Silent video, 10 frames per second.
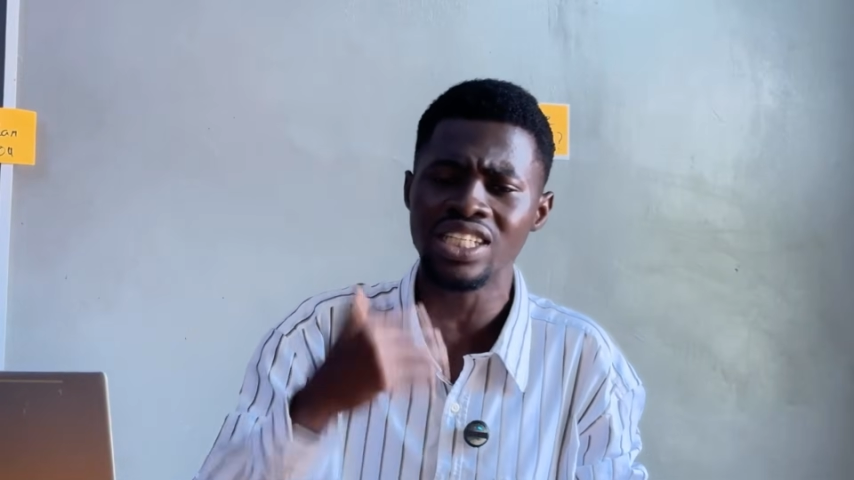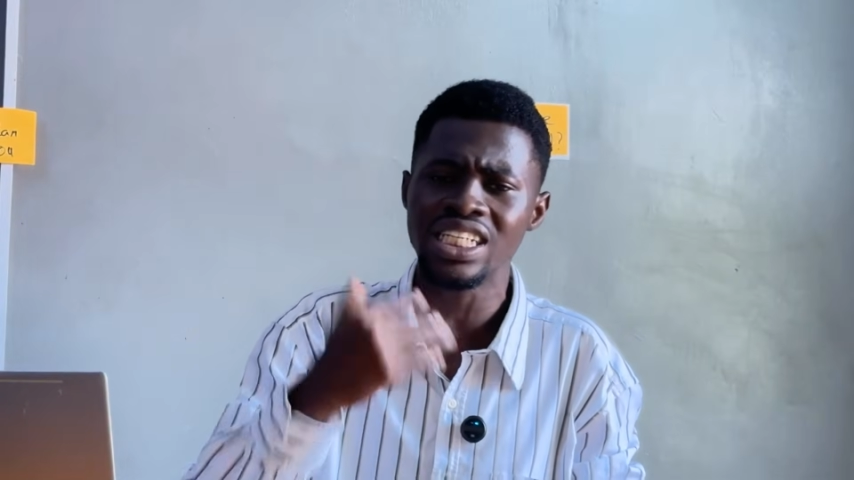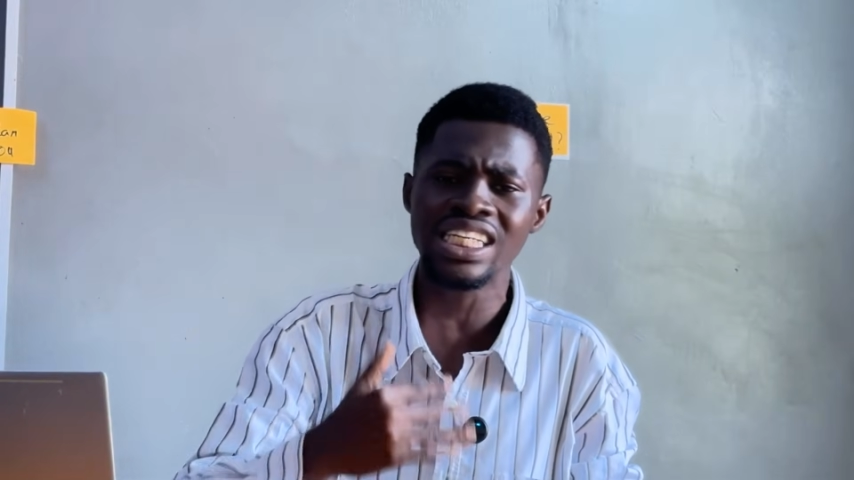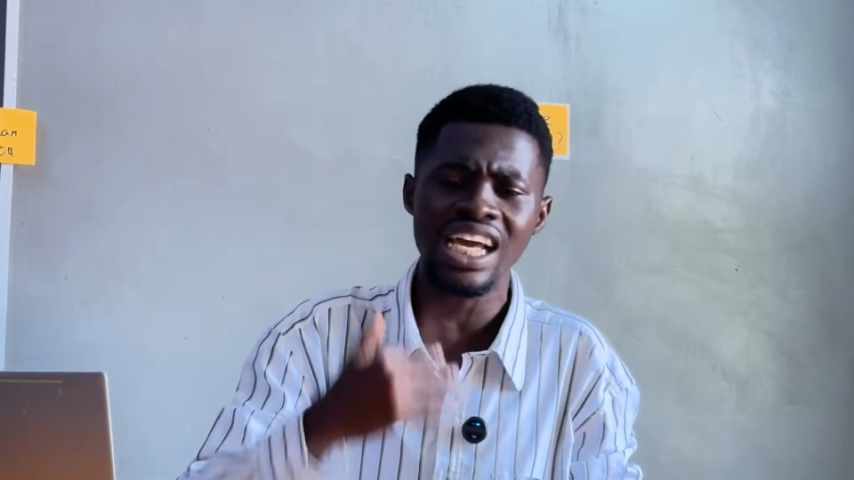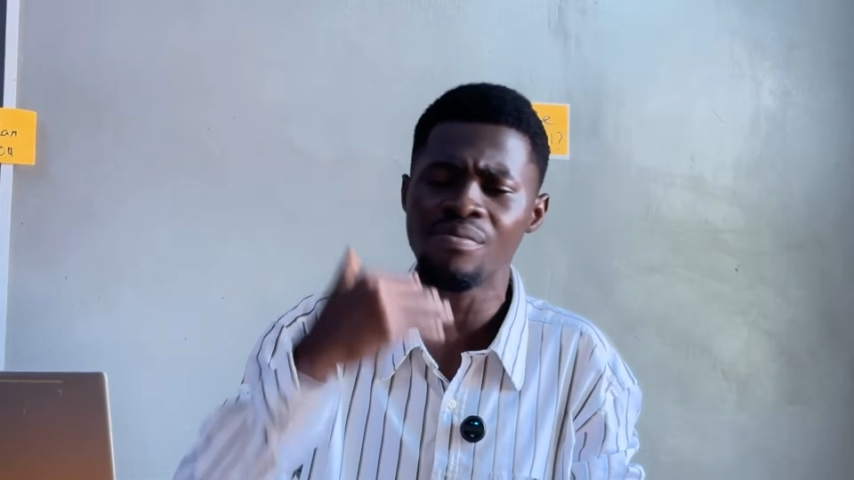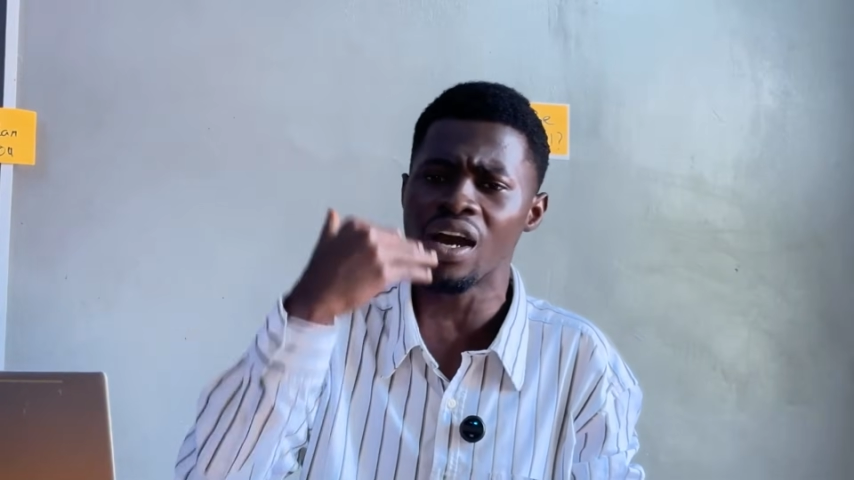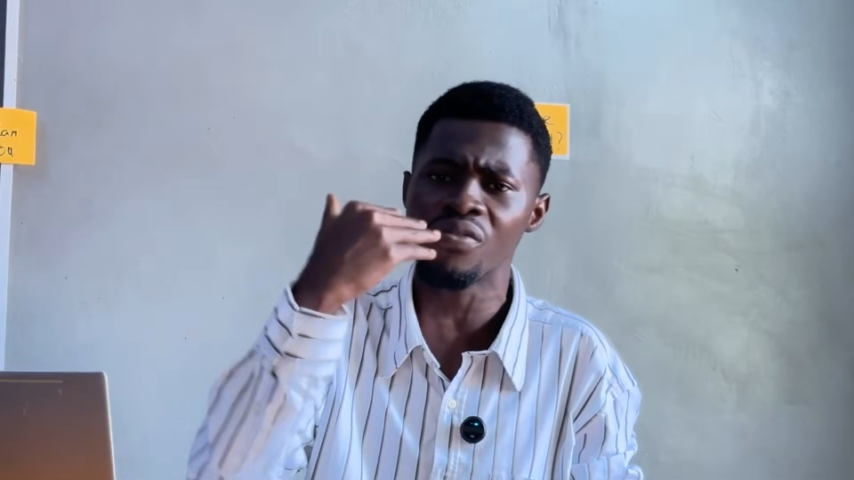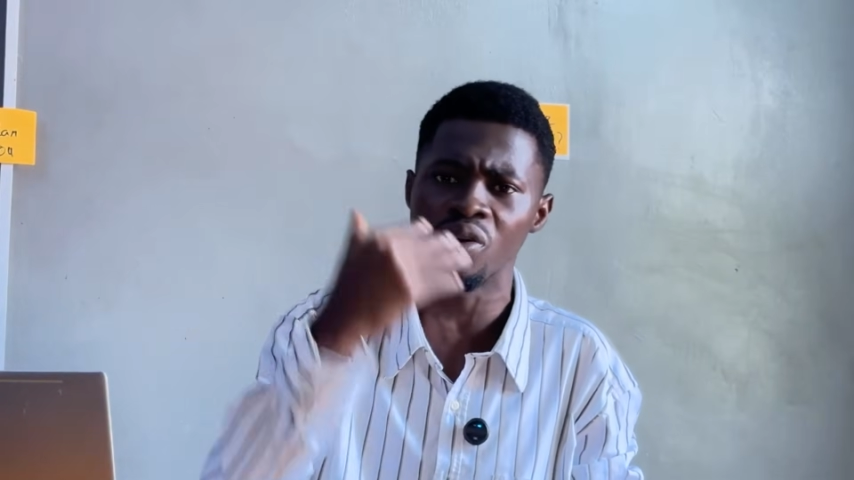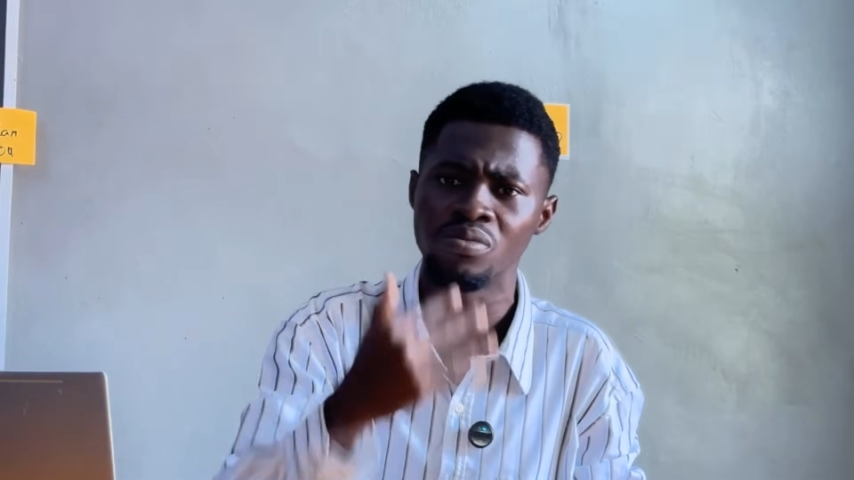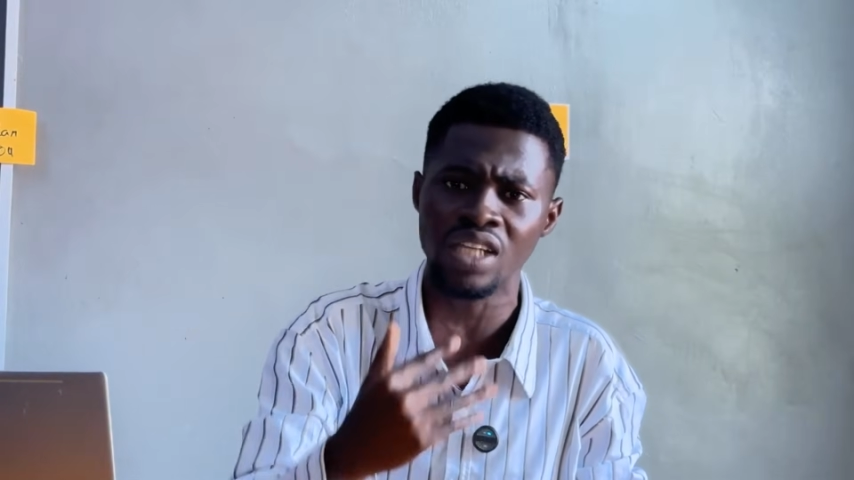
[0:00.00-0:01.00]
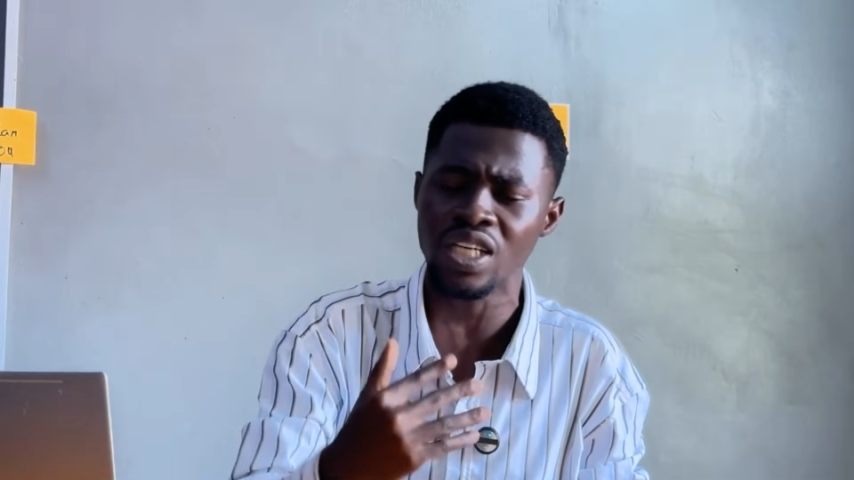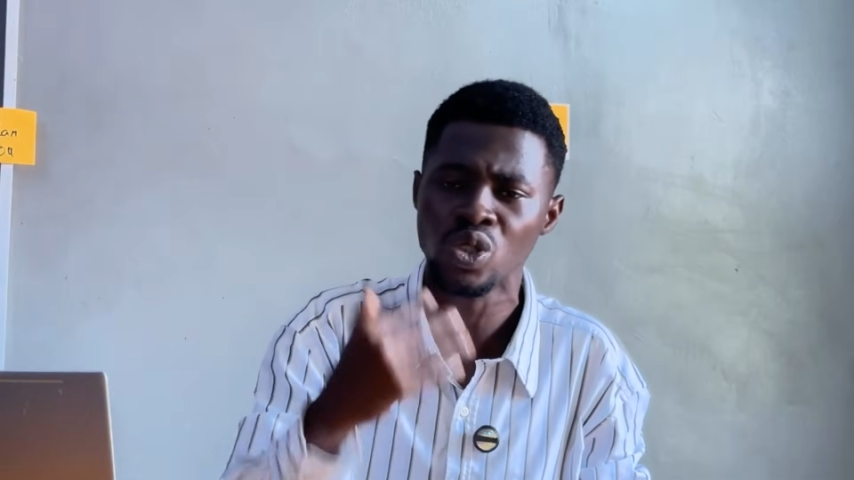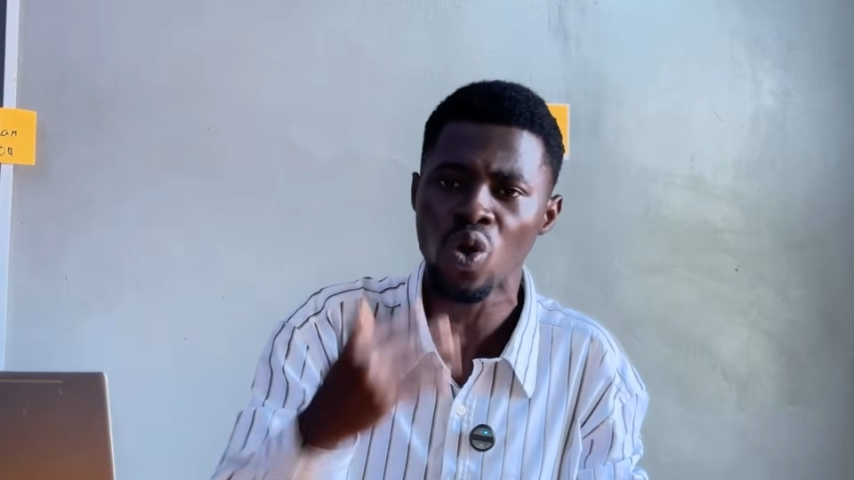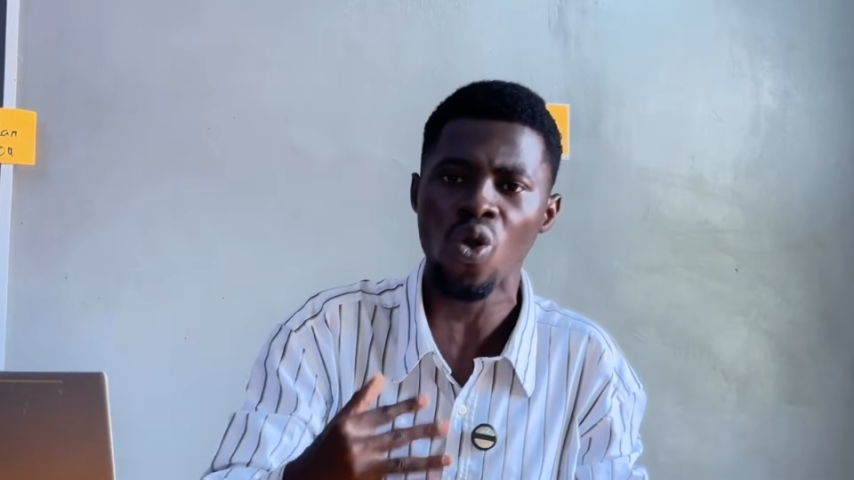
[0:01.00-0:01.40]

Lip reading: You can easily get mark from test.